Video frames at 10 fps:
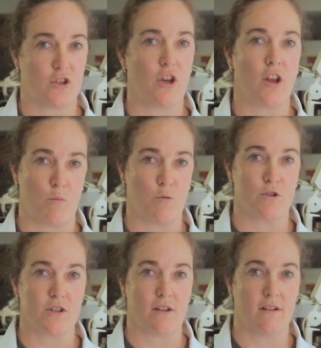dirt and
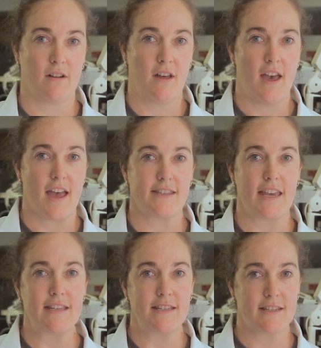water. It's
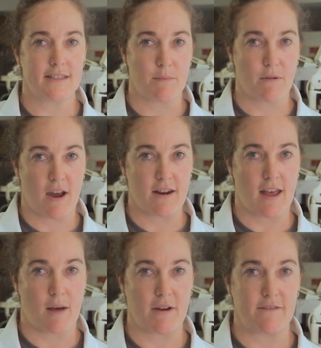easy to separate it
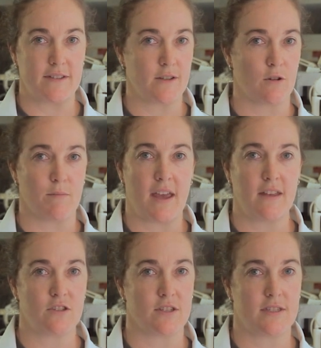out by physical
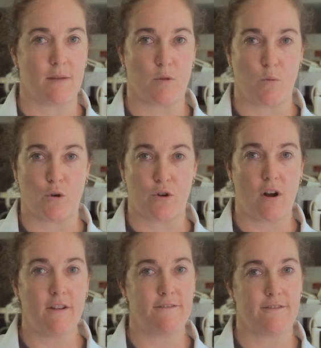means. Just tip the water
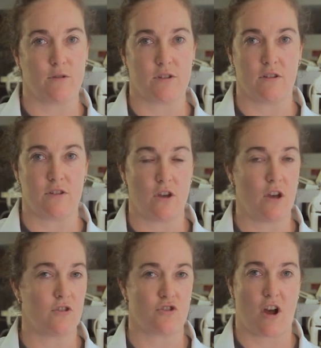off, filter the
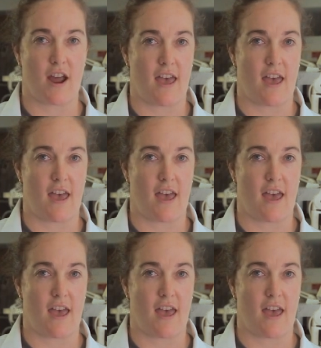dirt, dry it